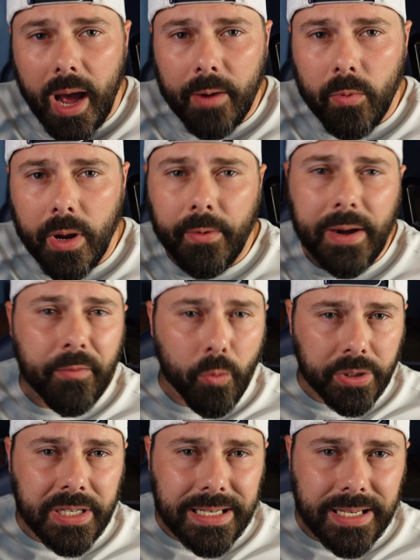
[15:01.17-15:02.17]
one, right?
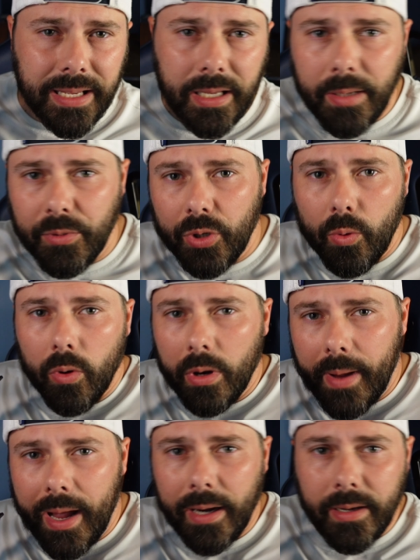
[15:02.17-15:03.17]
14 team, 2
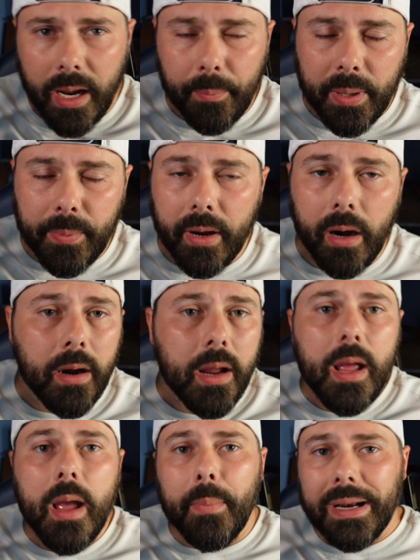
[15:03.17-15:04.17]
quarterback, non-PPR.
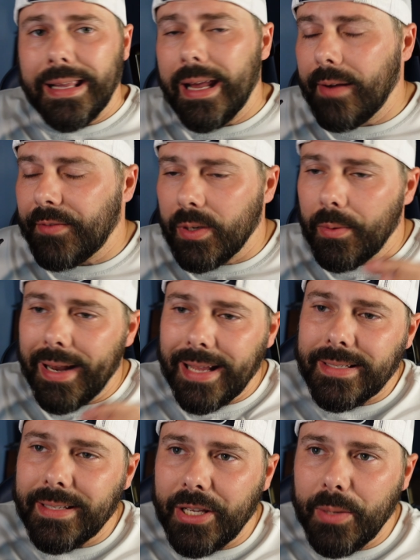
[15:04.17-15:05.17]
But again, if someone asks
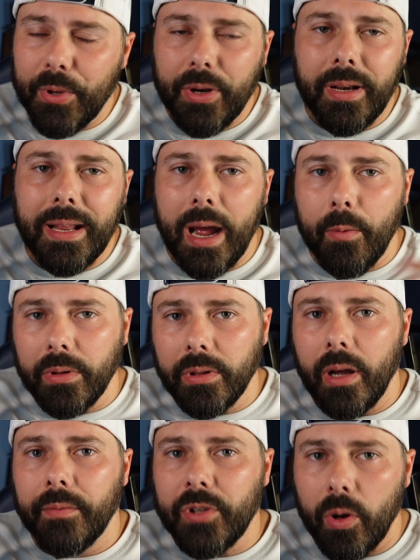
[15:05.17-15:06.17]
in the community, I would
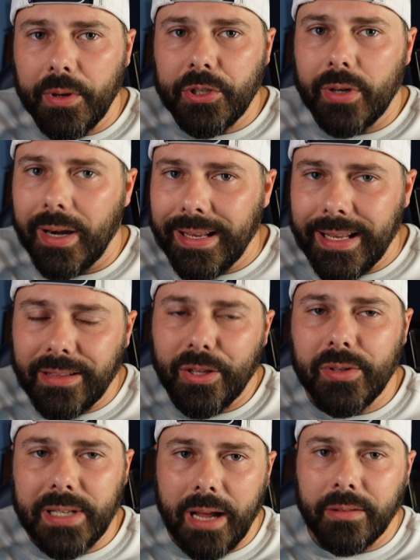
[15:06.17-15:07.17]
love to always try to get
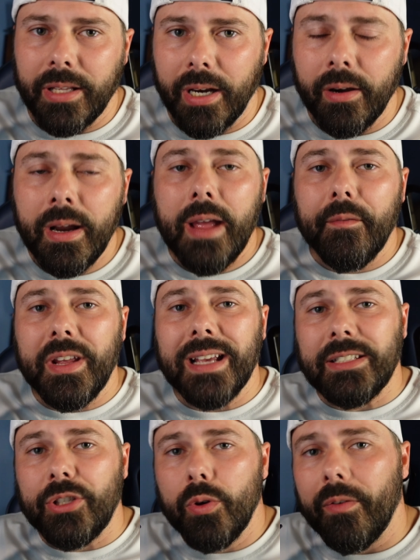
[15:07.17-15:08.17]
those out there. If you guys
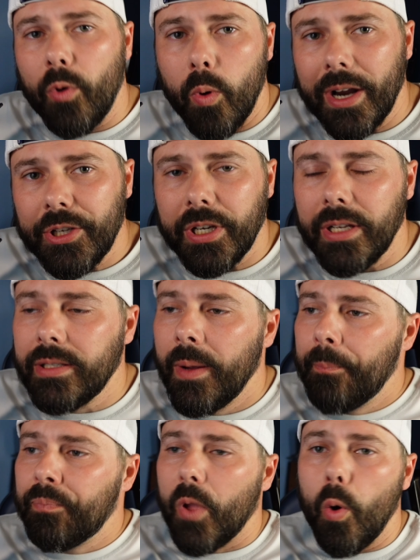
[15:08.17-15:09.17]
do have questions,
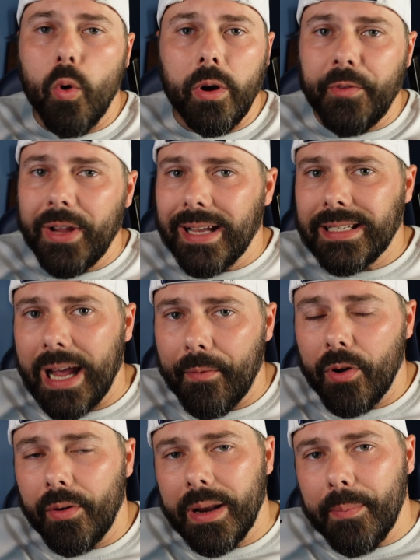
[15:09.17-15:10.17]
or if you guys haven't
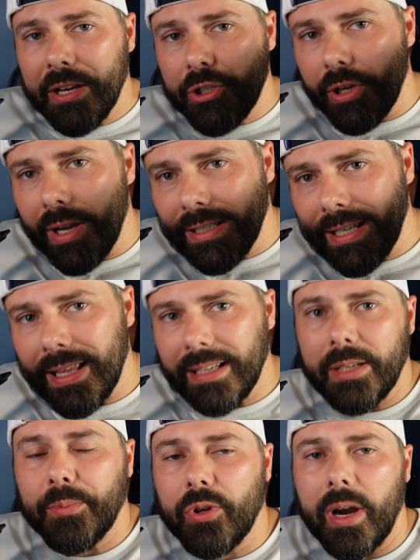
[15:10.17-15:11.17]
already, make sure you guys hit that
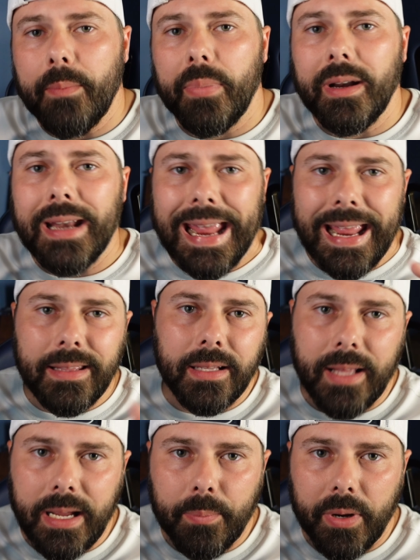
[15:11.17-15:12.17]
subscribe button and the
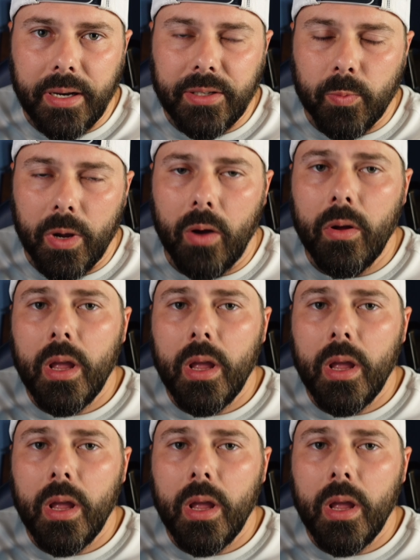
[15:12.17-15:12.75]
like button as well.